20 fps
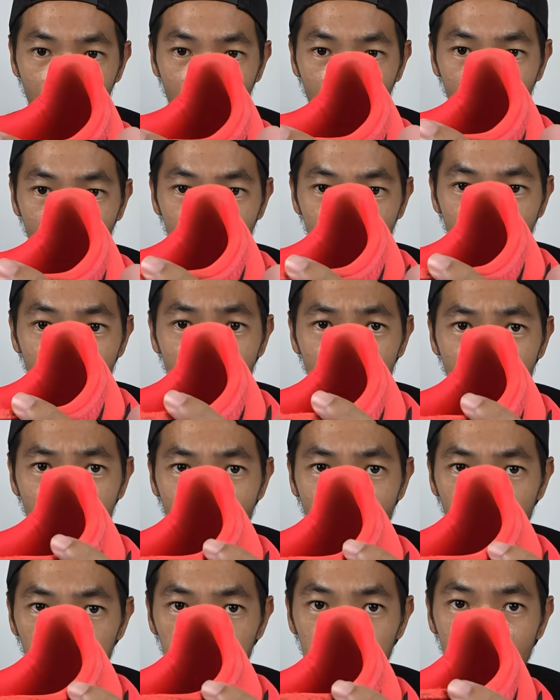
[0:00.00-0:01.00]
on the
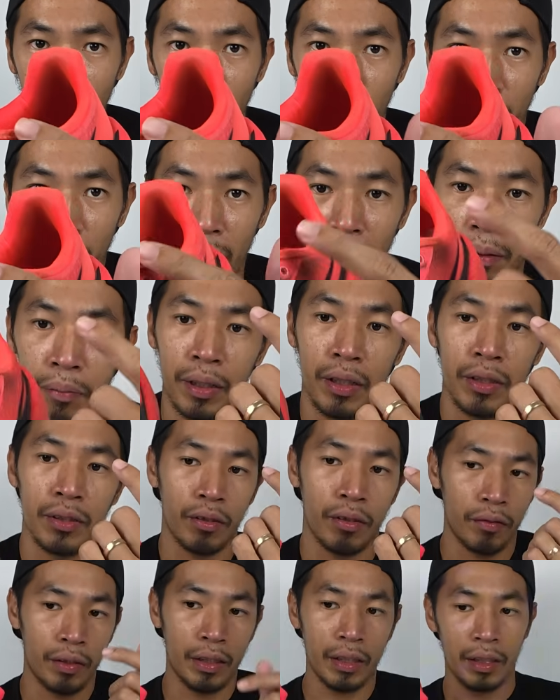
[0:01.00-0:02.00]
upper over here
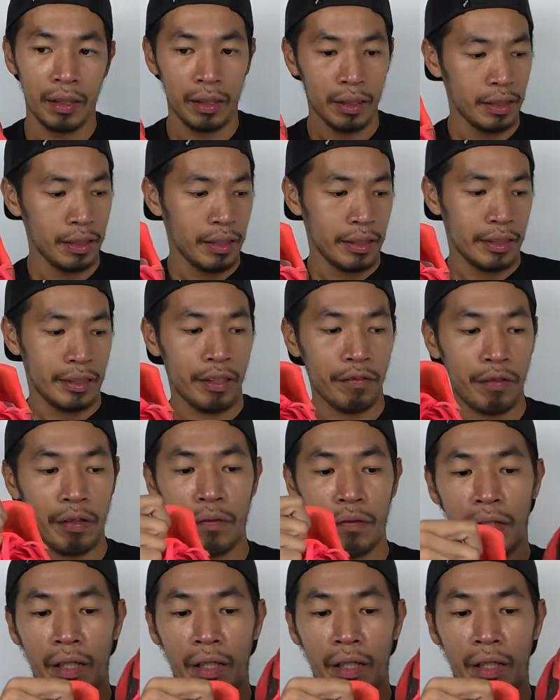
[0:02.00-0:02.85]
because of the shaving.